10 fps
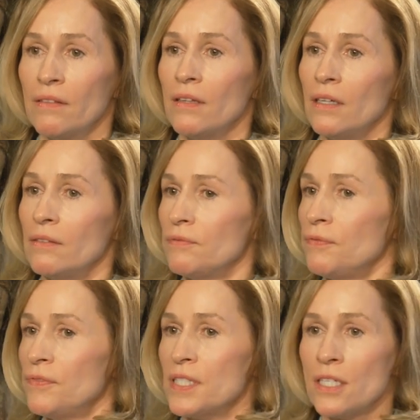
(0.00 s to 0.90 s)
the
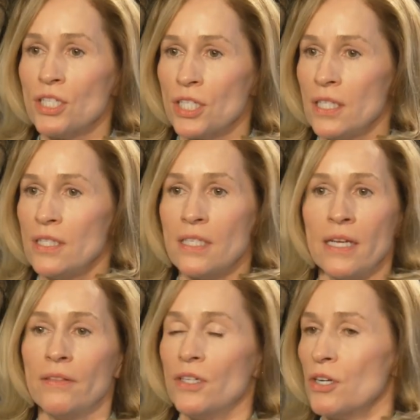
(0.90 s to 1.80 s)
physicians
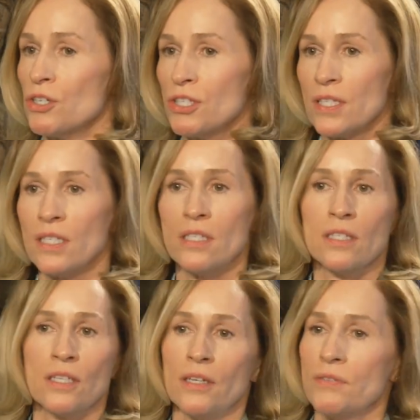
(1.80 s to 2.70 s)
and the
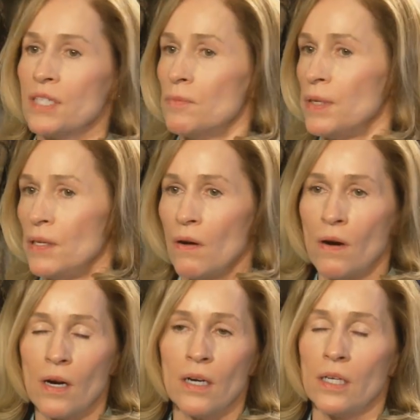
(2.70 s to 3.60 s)
nurses, you know,
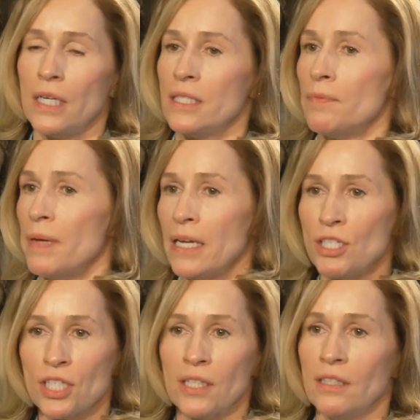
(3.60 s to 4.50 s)
CPR,
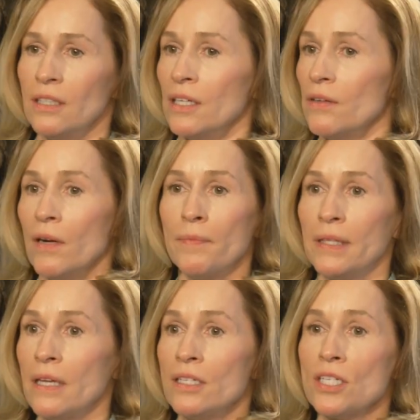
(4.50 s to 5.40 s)
intubation, you know, I
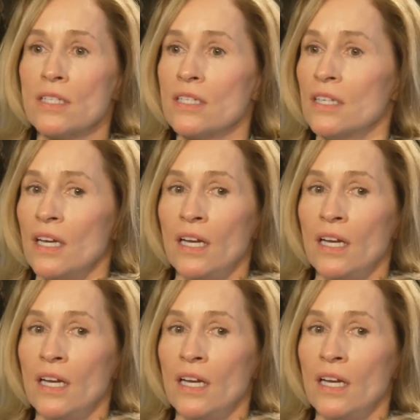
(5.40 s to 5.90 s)
mean, they just,